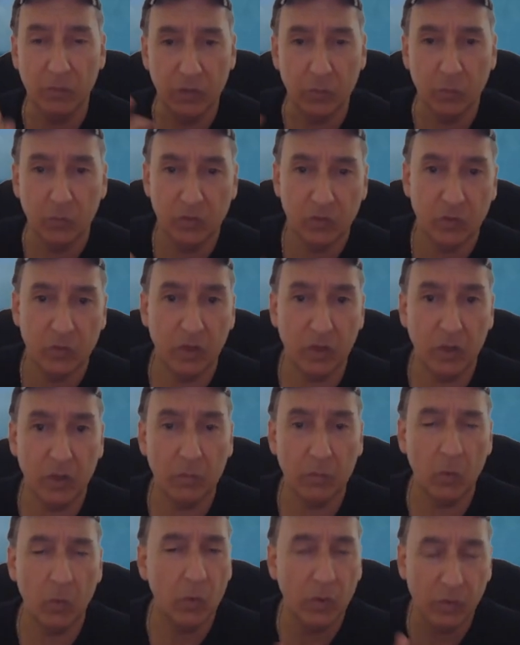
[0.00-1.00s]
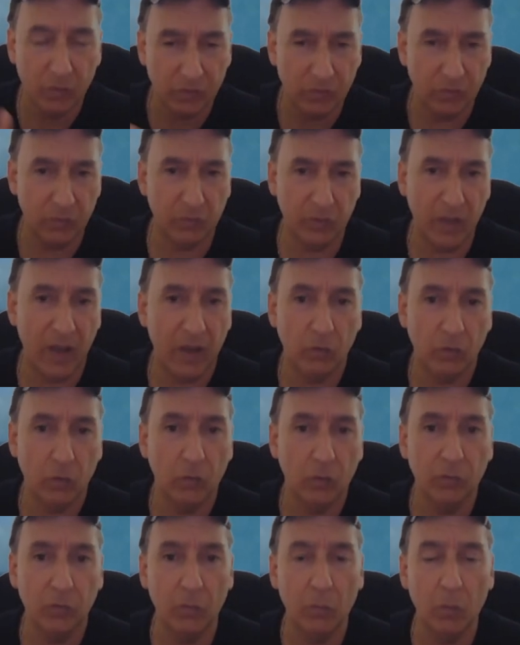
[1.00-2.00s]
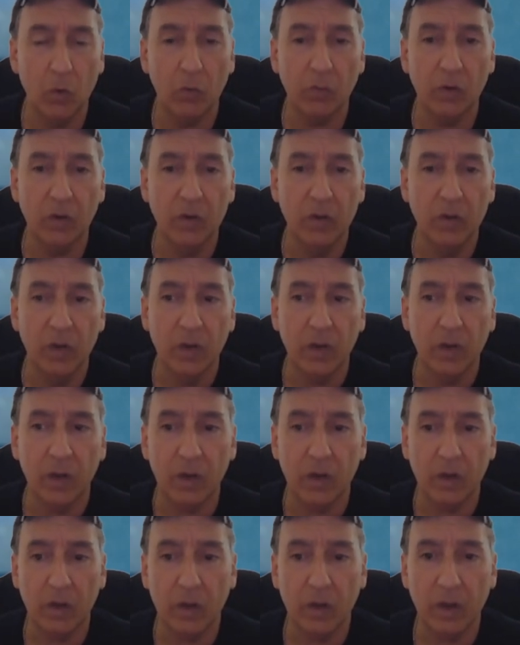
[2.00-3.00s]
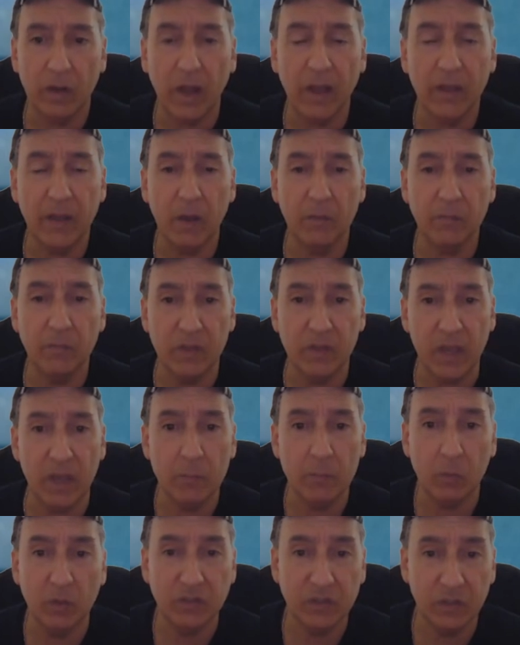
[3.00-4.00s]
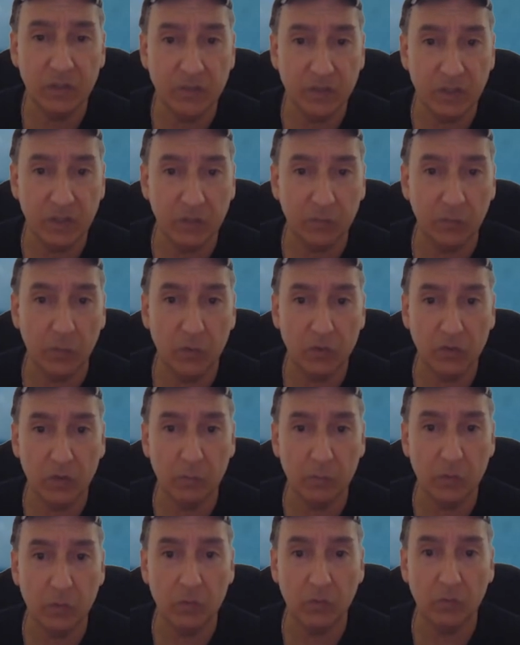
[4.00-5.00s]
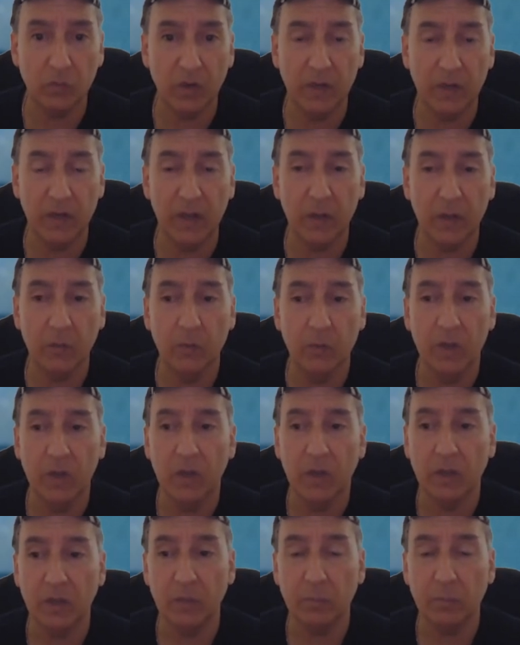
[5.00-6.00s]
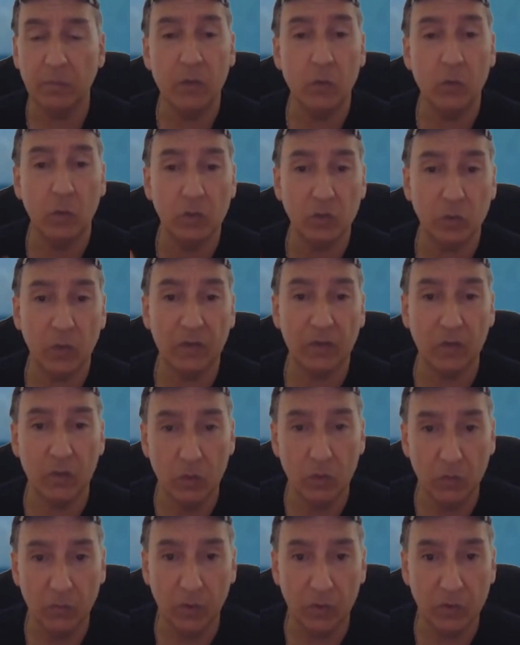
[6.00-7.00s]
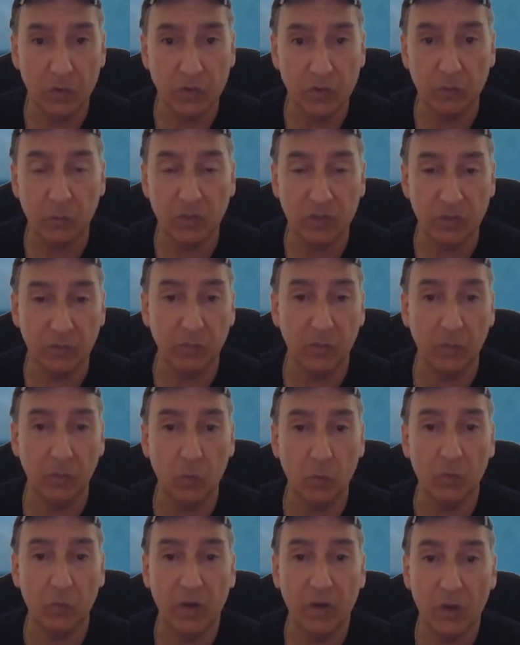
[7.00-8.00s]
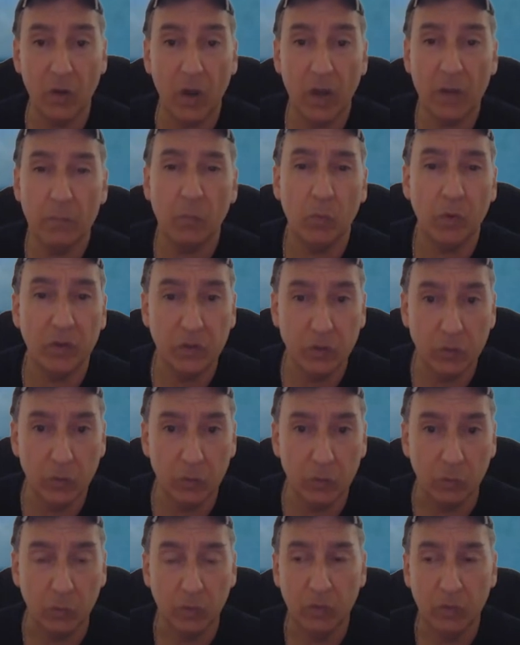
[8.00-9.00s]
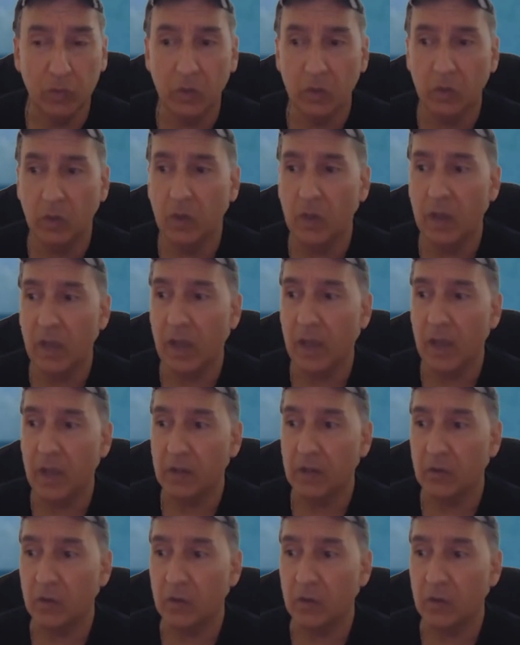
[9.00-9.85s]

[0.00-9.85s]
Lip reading: sign up or you download Filmora. I have the 8.76 version I'm using right now. That they also have the new version, which is Filmora 9.2, and